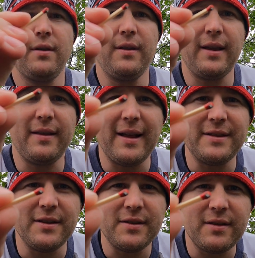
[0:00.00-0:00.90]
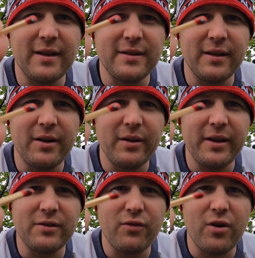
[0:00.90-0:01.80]
Like that's literally
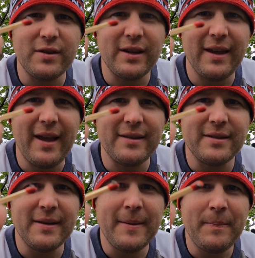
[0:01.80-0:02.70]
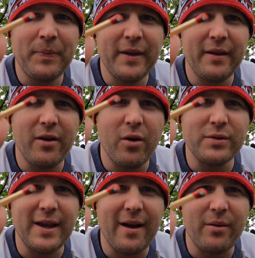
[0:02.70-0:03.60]
as far as it gets. It
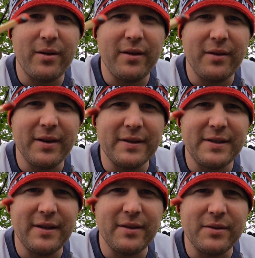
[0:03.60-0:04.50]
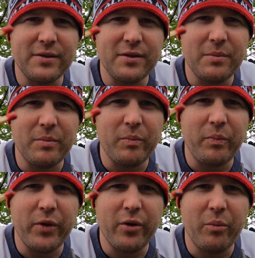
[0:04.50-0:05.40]
goes out, and you can see there's some
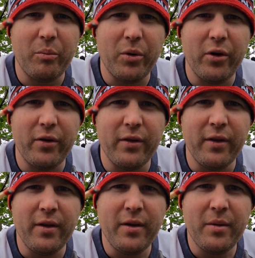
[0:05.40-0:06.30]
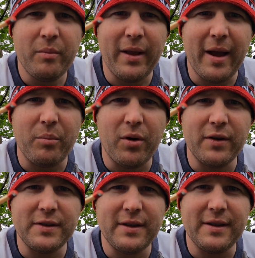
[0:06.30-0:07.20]
burnt black
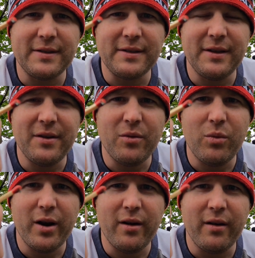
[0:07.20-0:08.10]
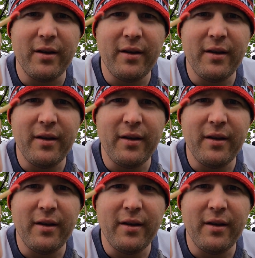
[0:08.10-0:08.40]
parts of this, where